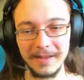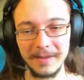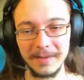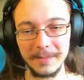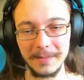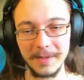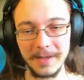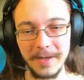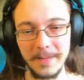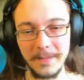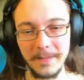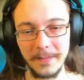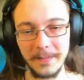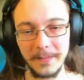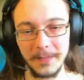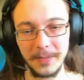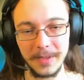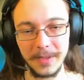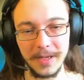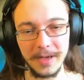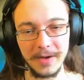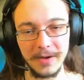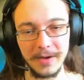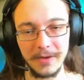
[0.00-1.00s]
but,
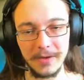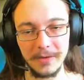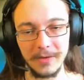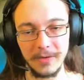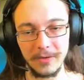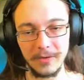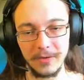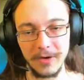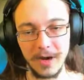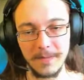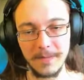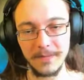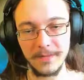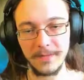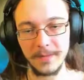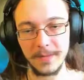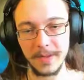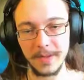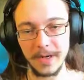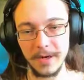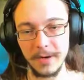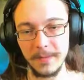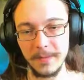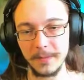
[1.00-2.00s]
yeah, I'll, I'll grab them from
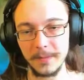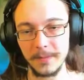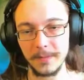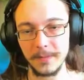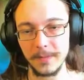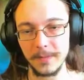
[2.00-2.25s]
there.